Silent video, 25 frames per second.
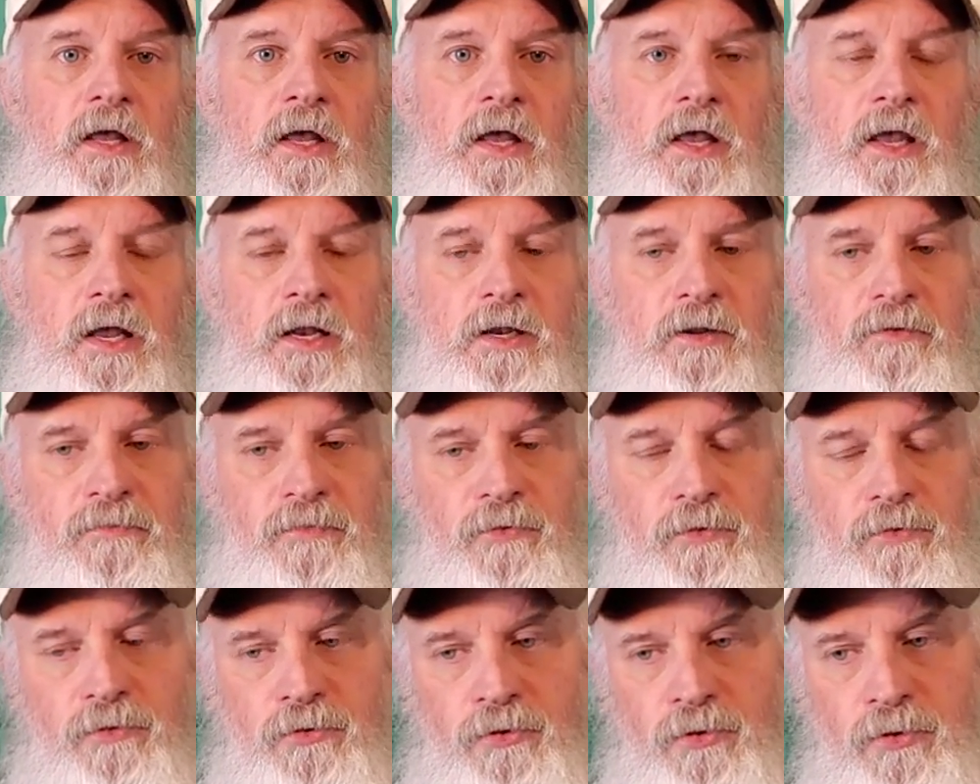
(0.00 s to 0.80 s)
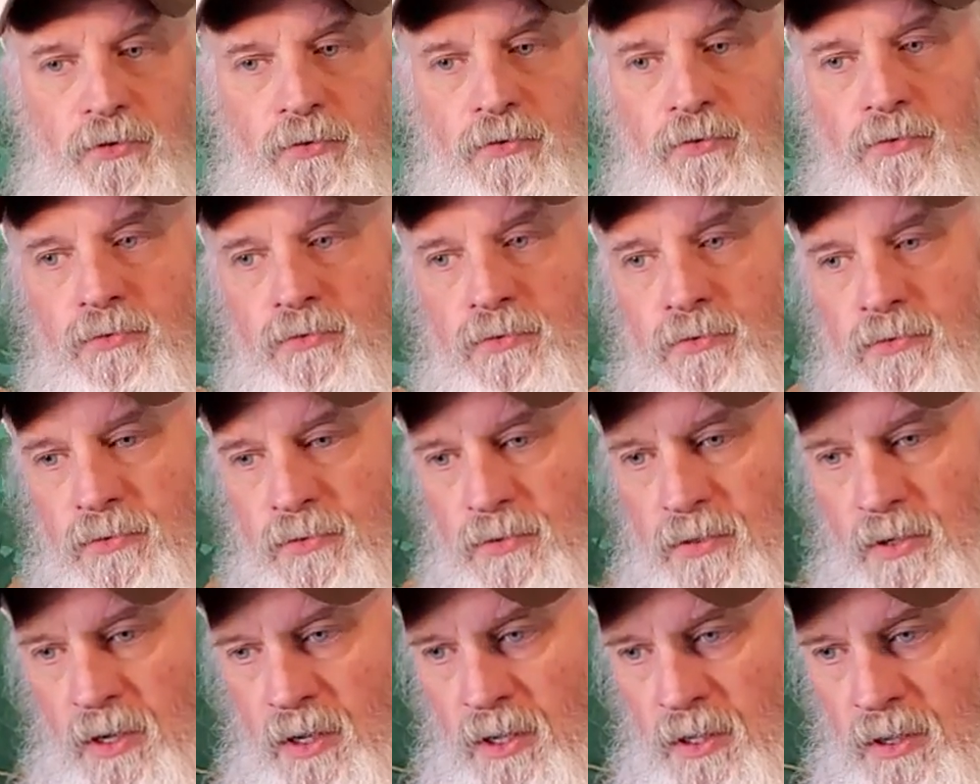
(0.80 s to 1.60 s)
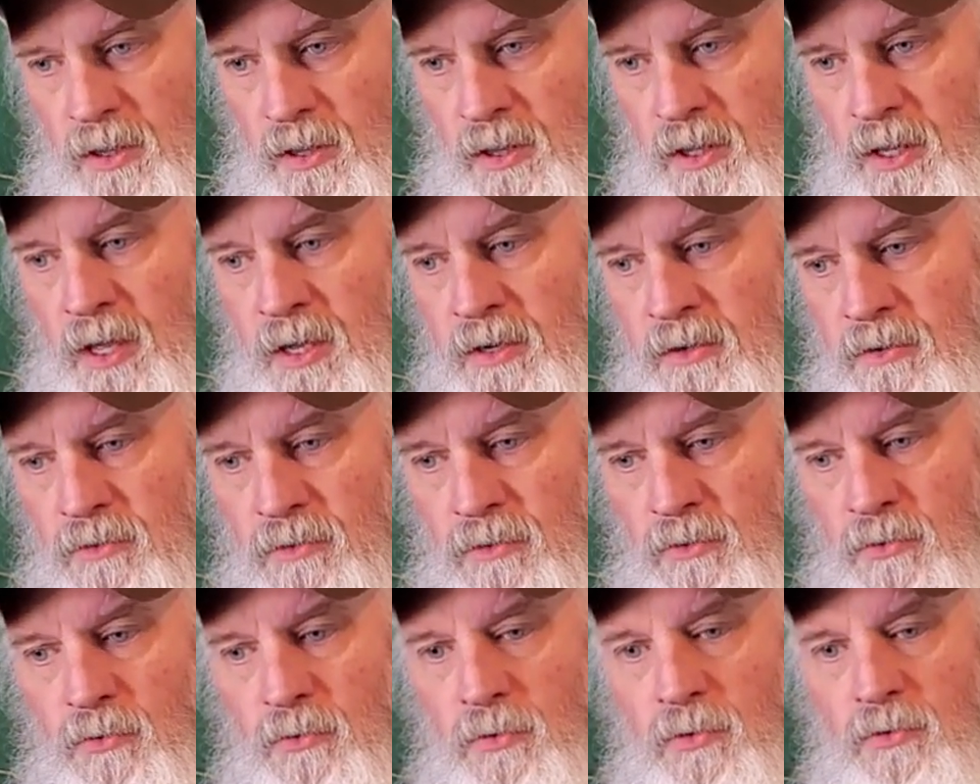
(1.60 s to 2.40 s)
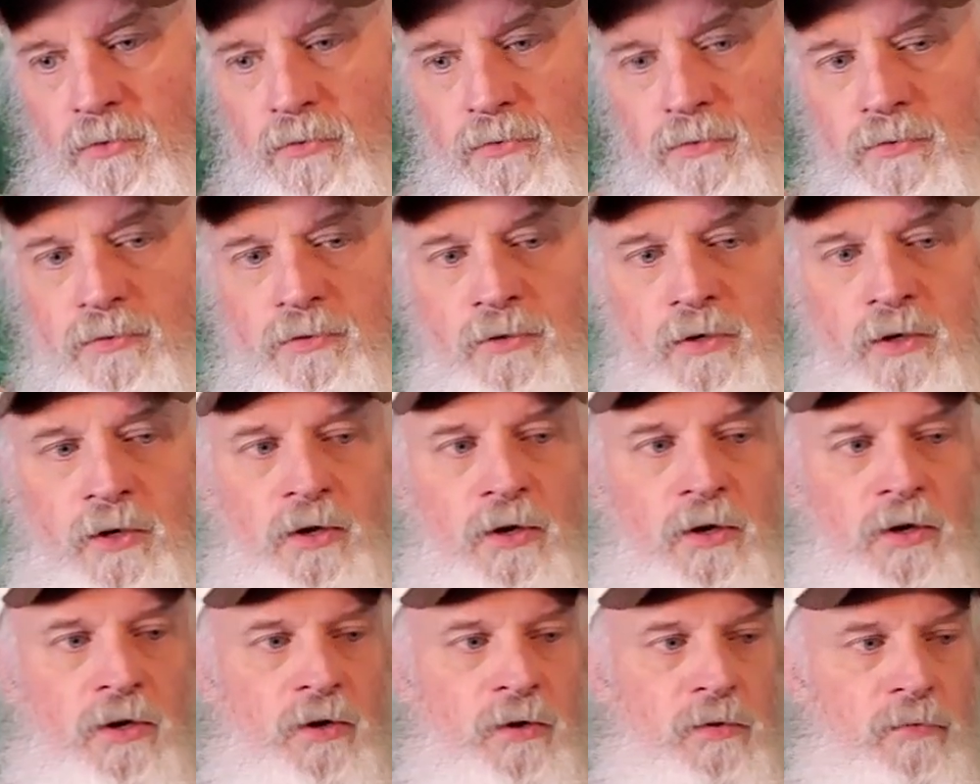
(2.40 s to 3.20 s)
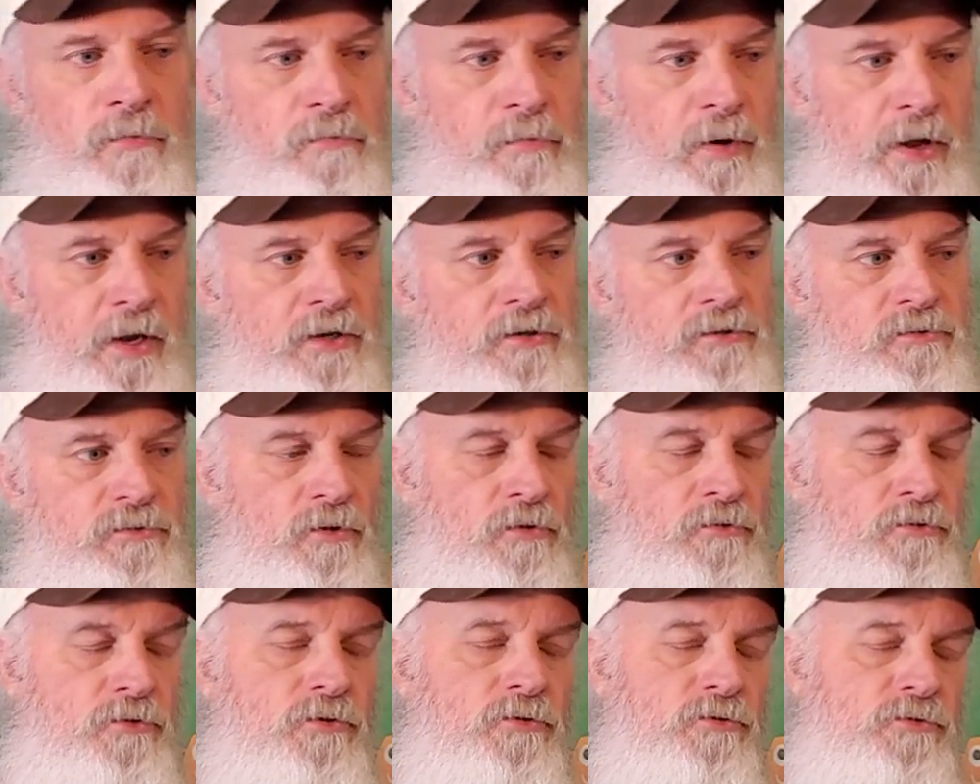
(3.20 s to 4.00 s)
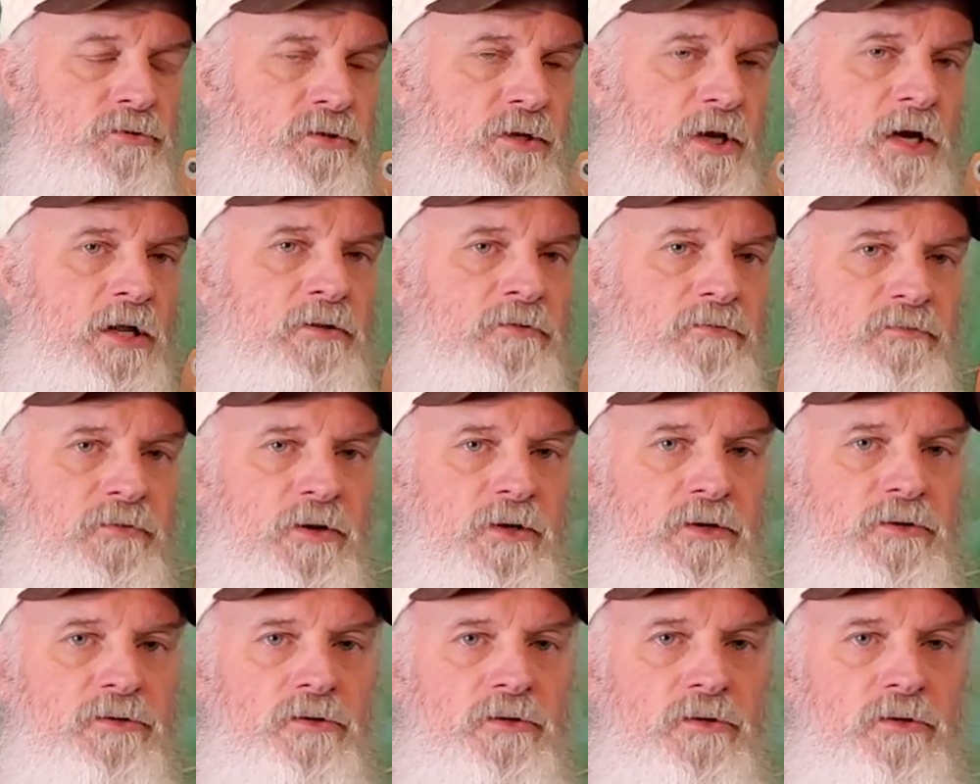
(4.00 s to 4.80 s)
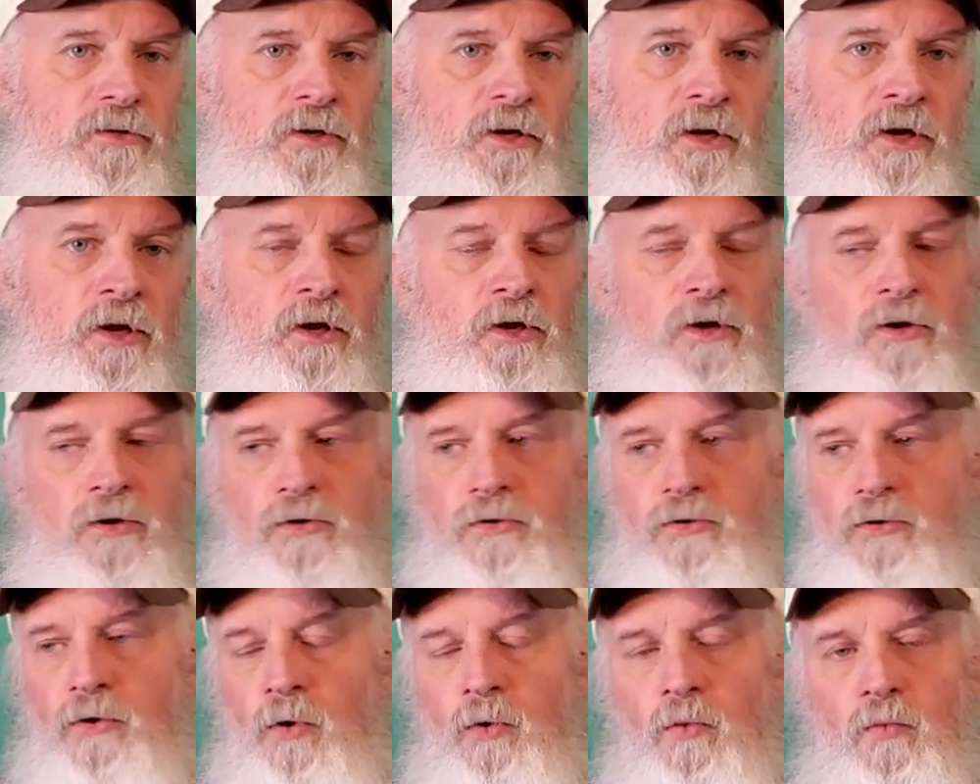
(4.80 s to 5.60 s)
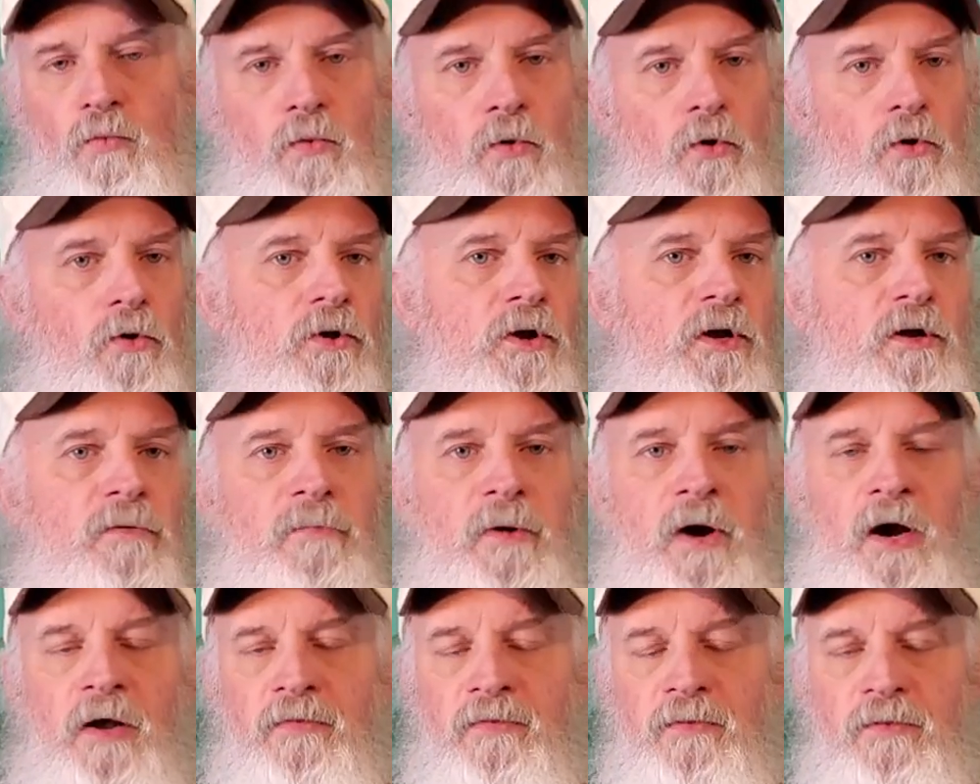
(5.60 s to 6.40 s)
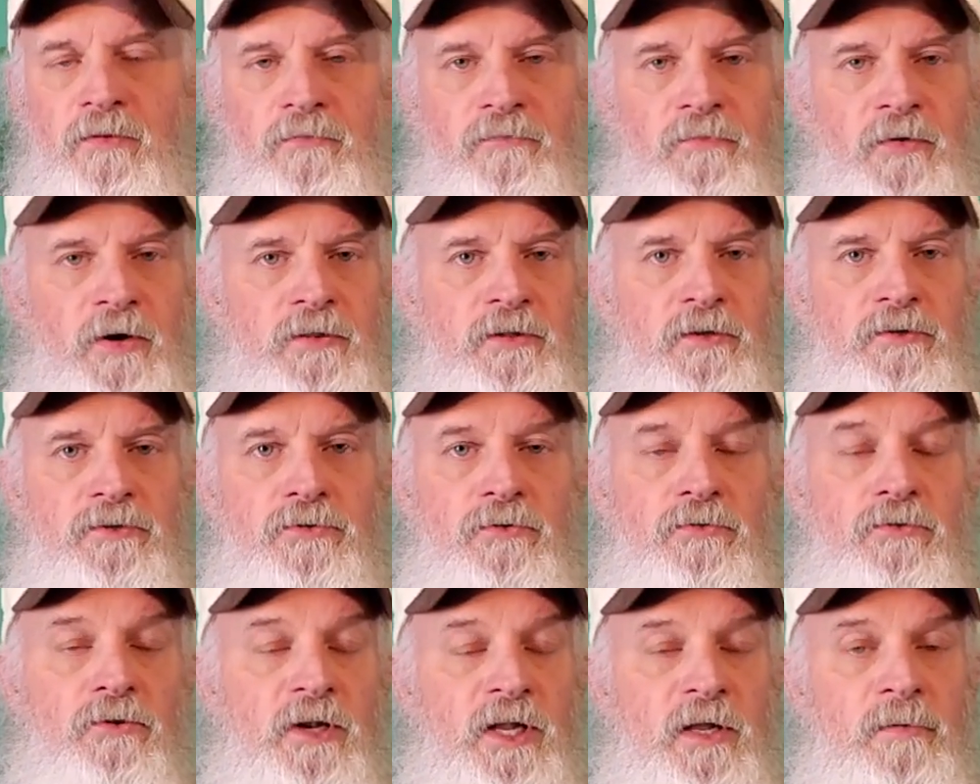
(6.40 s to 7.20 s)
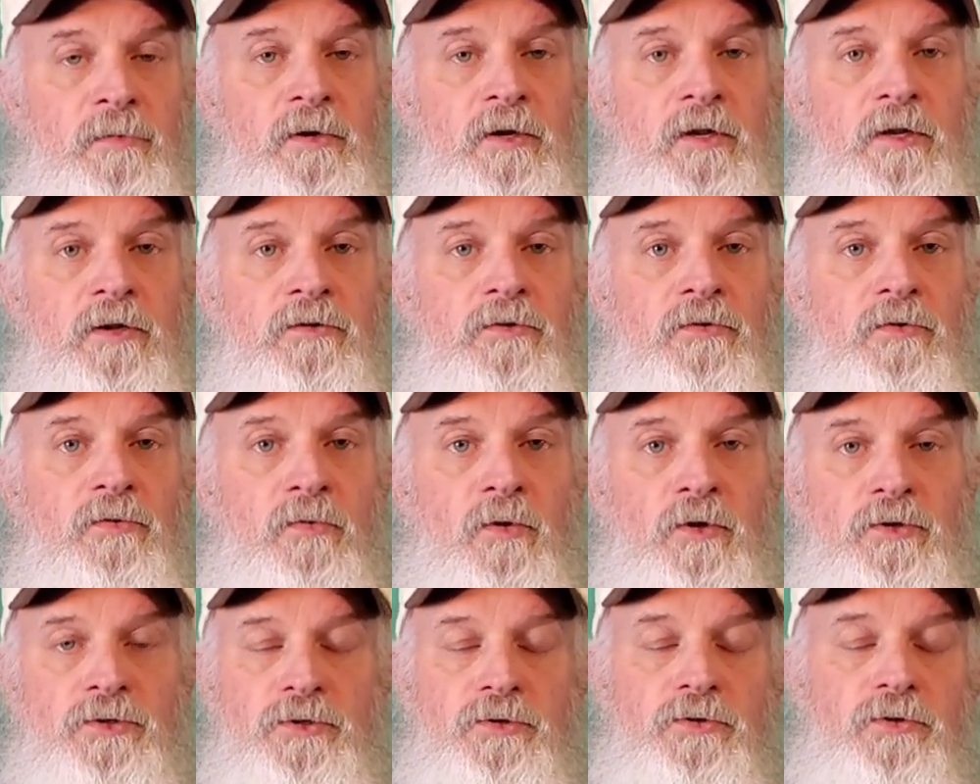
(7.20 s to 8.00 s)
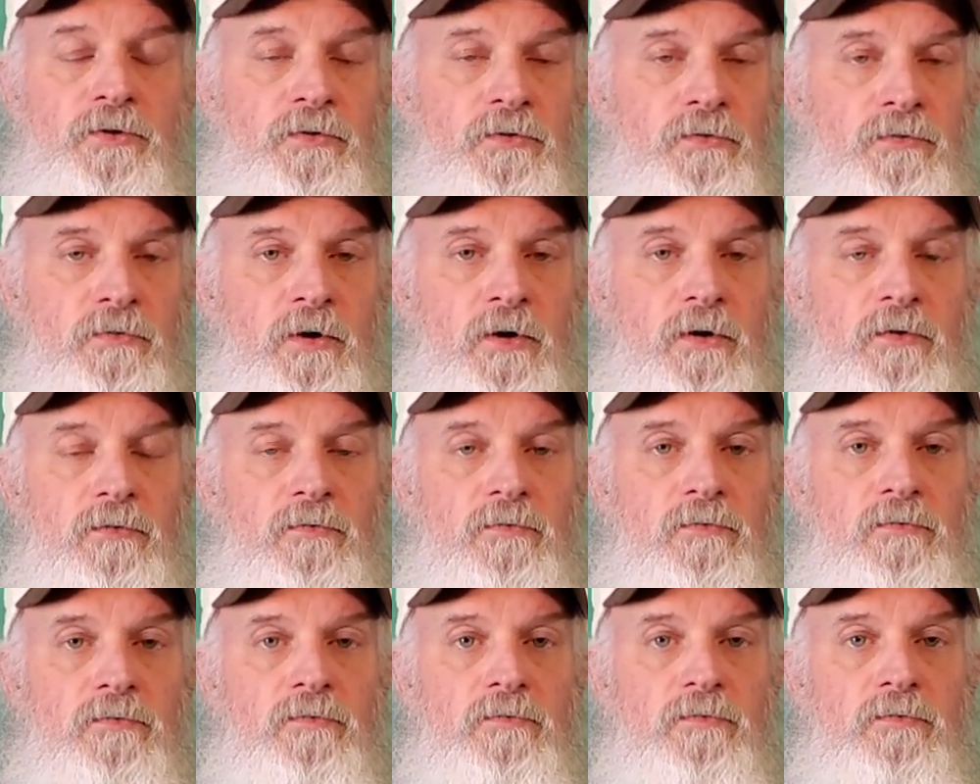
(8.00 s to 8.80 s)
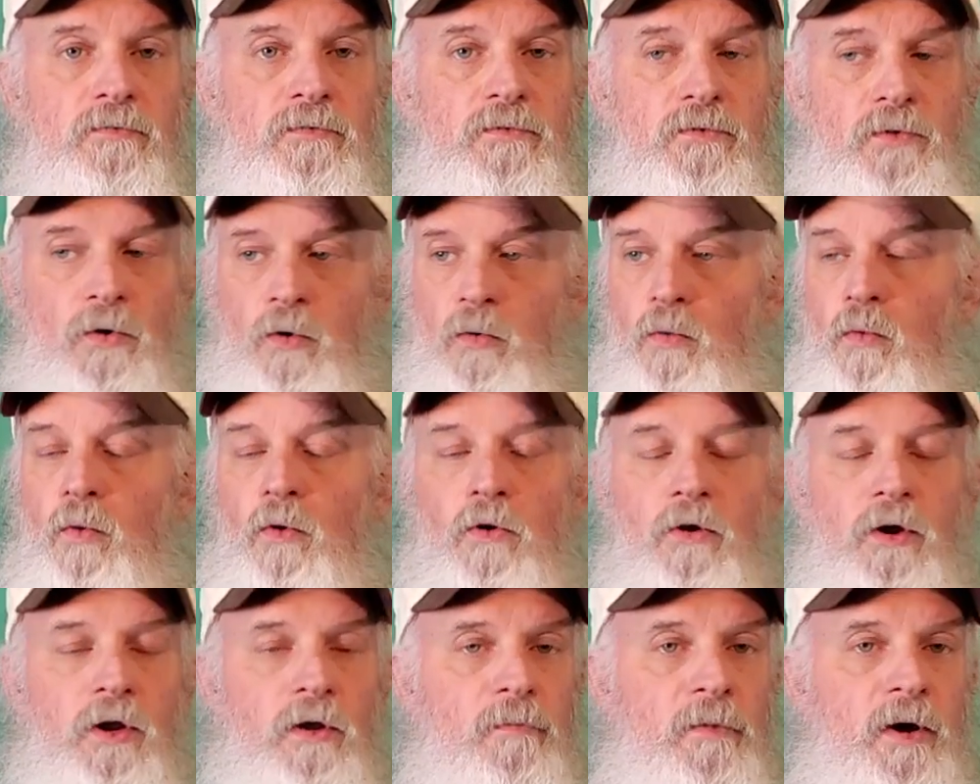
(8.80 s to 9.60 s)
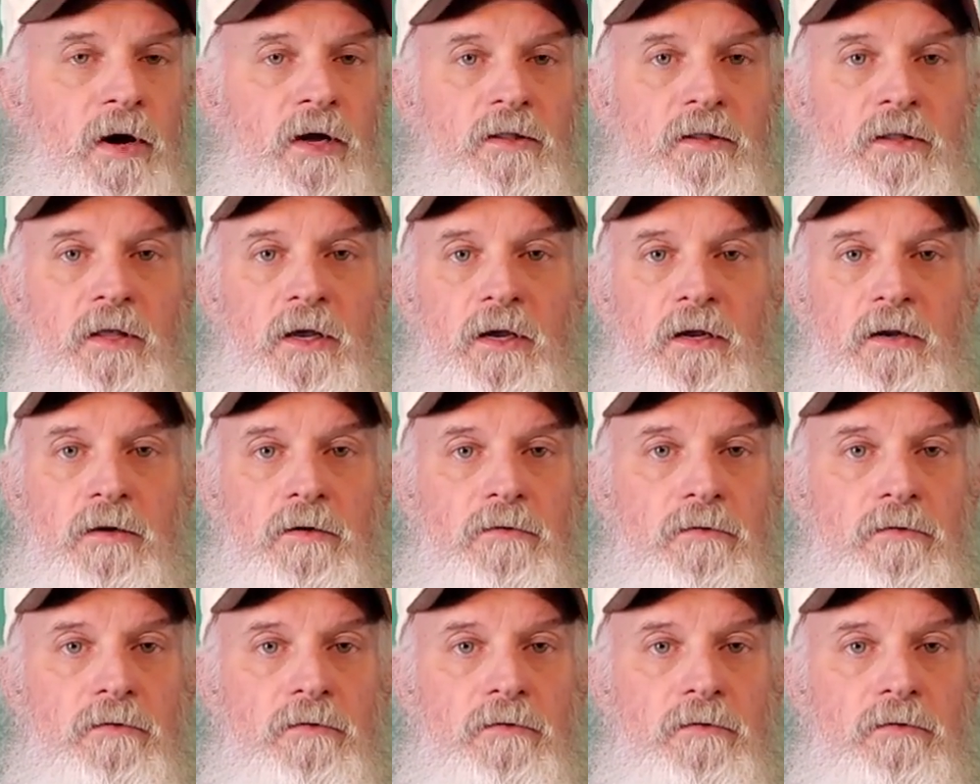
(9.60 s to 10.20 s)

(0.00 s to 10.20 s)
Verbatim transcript: And if you choose a lot of lures based on your style of fishing, don't worry about the fact that you're limited to what you can throw. Don't worry about that.